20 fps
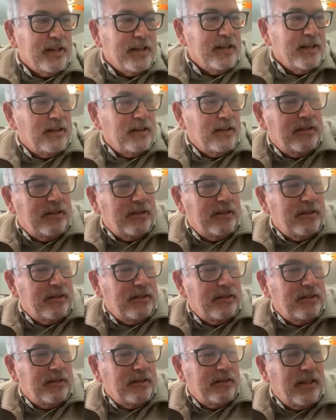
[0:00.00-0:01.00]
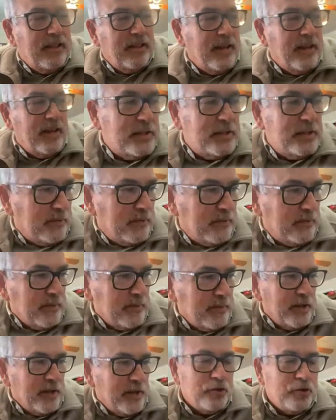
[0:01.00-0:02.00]
um, the nice
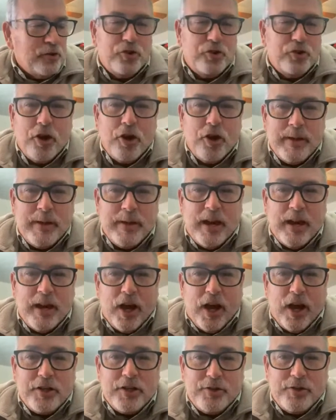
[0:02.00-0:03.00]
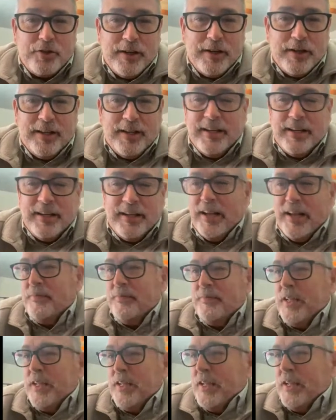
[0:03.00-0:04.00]
uh,
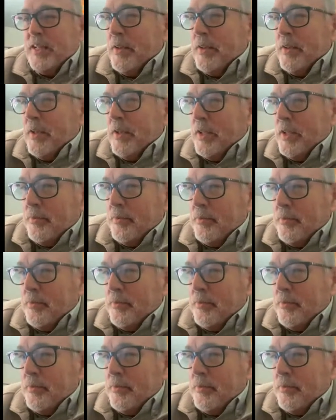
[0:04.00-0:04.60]
German-Austrian uh,